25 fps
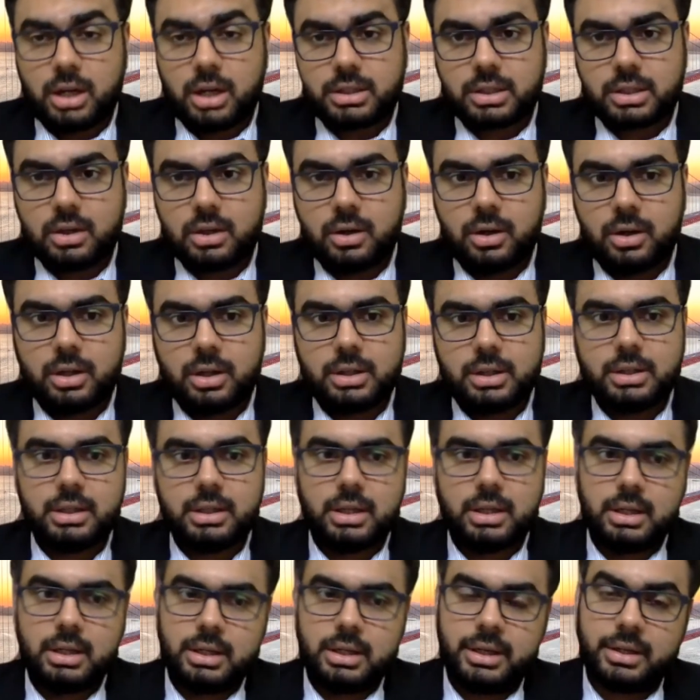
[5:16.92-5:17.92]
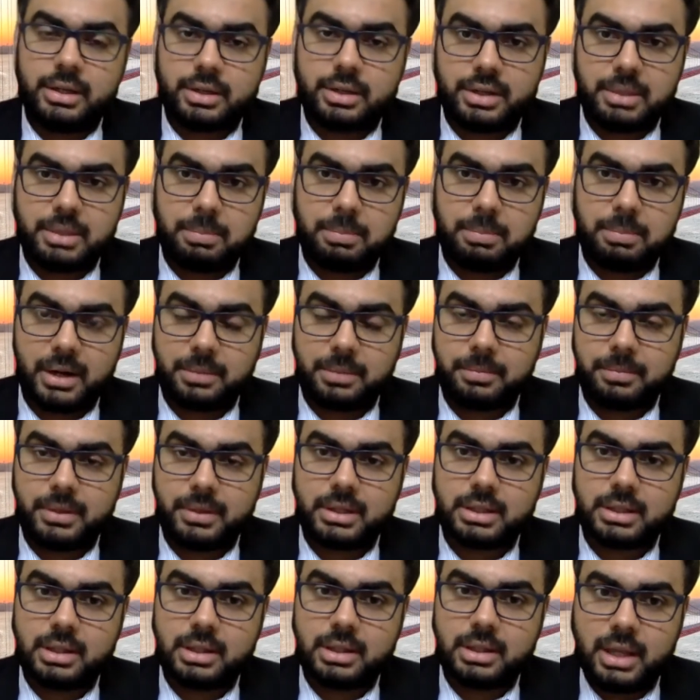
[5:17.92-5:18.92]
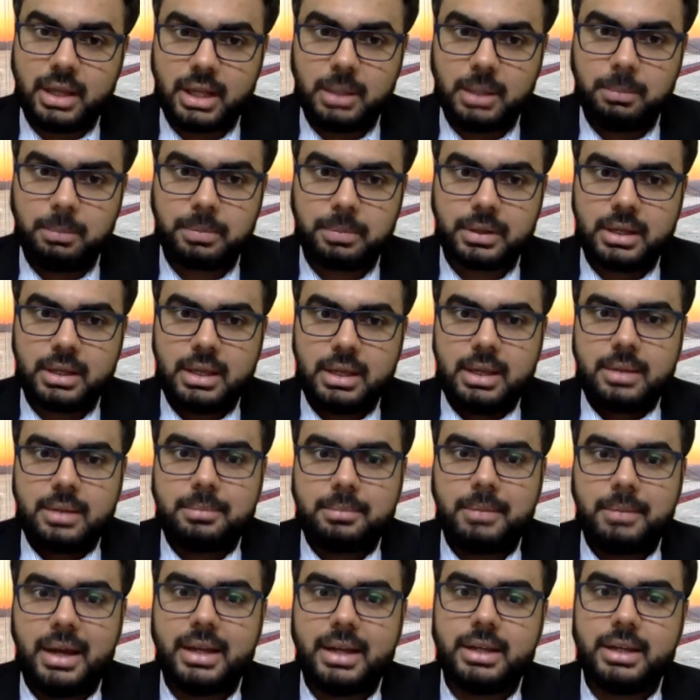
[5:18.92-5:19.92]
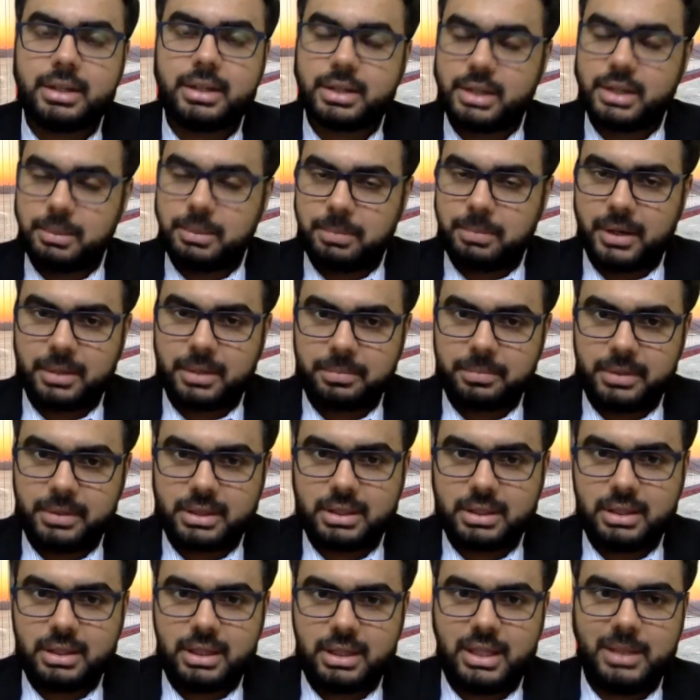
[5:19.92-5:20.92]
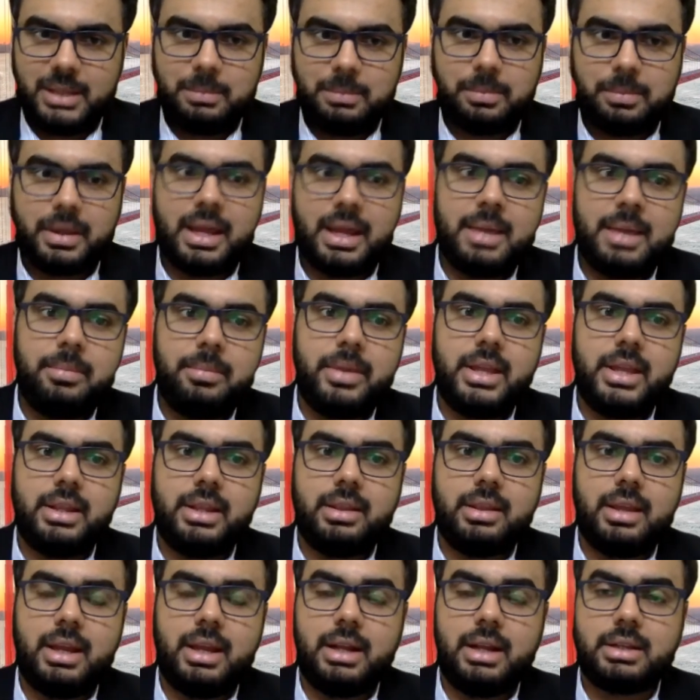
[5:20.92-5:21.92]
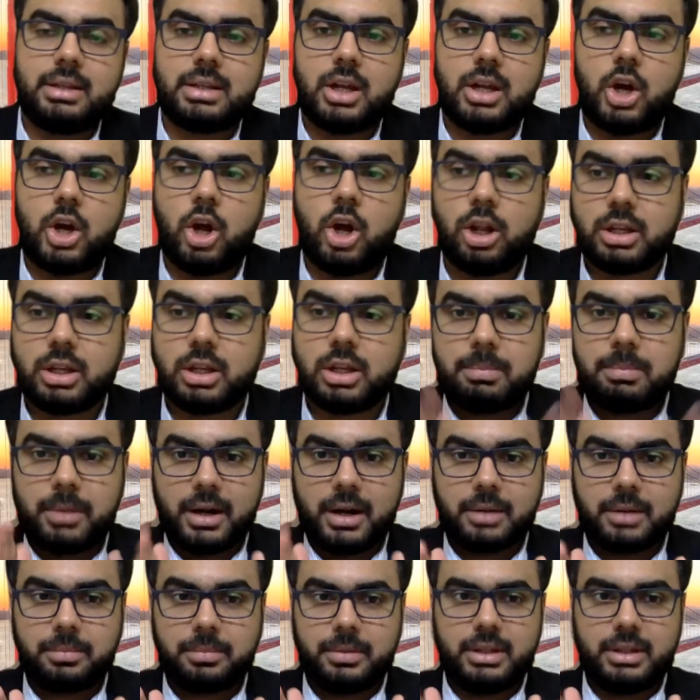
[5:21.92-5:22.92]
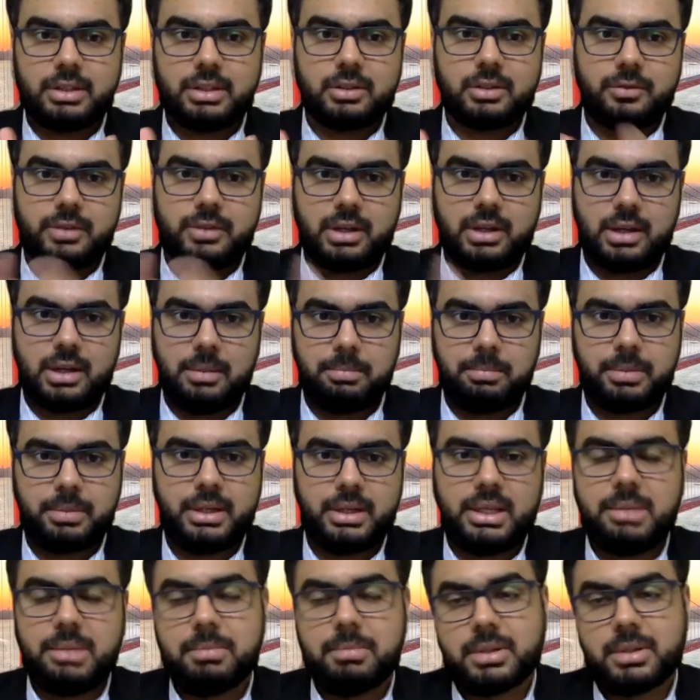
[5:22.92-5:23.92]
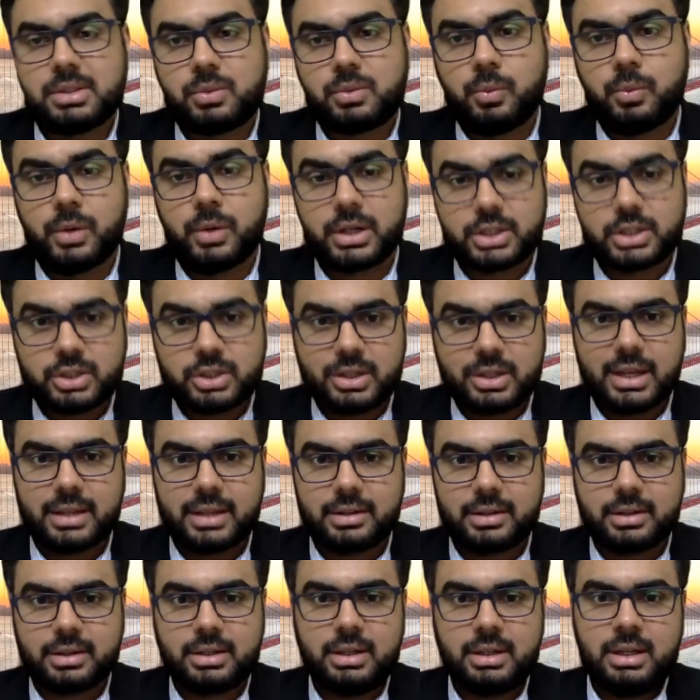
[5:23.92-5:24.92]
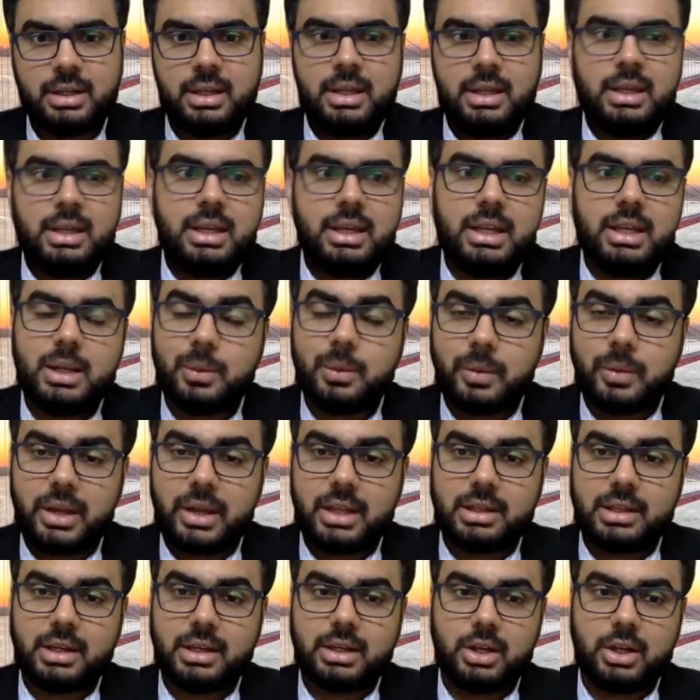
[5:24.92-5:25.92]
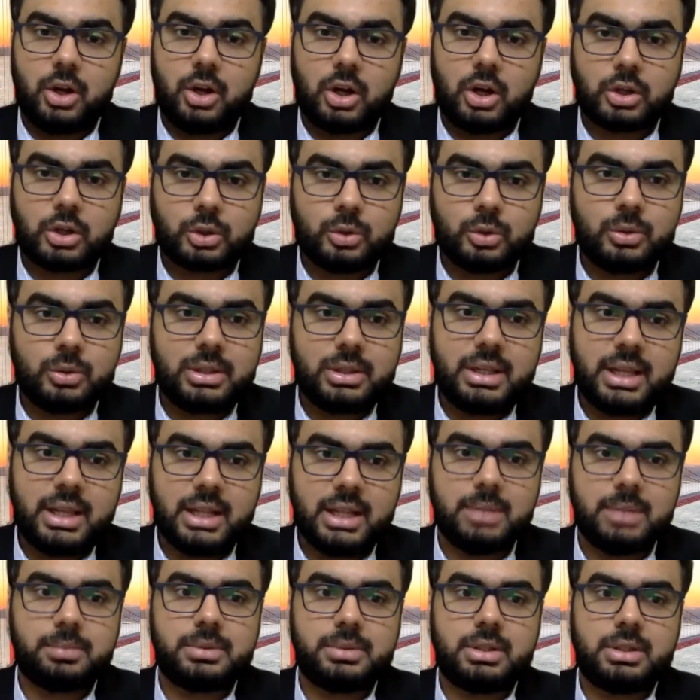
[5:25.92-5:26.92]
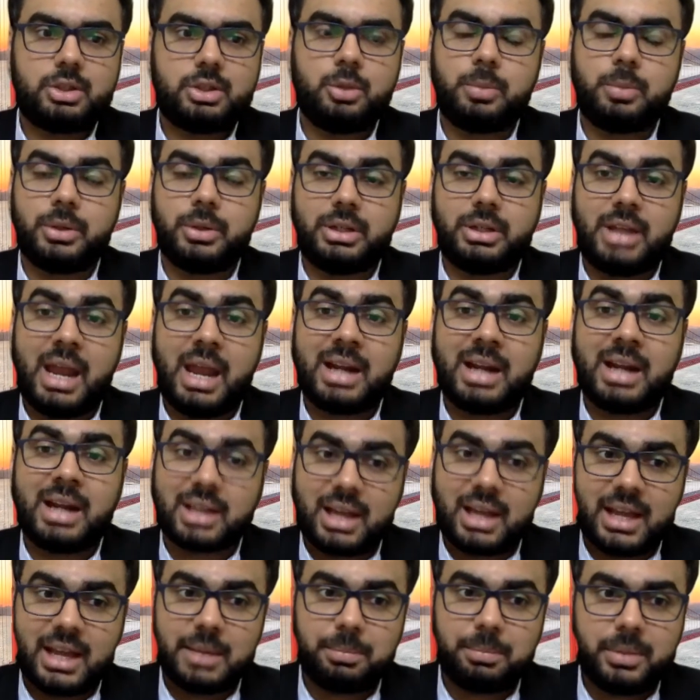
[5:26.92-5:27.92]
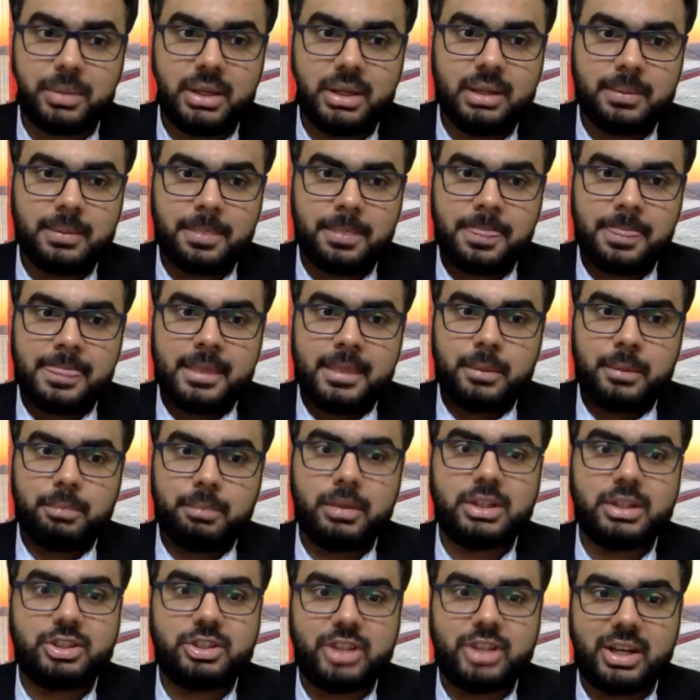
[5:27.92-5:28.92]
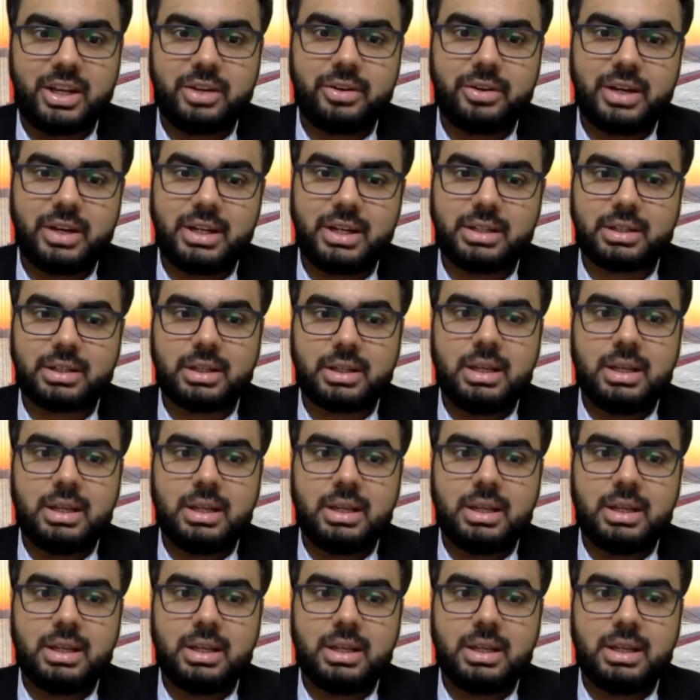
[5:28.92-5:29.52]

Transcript: on interdepartmental help, By interdepartmental health, I mean that all departments of the company must work together in a way that not only helps to protect IP, but generate,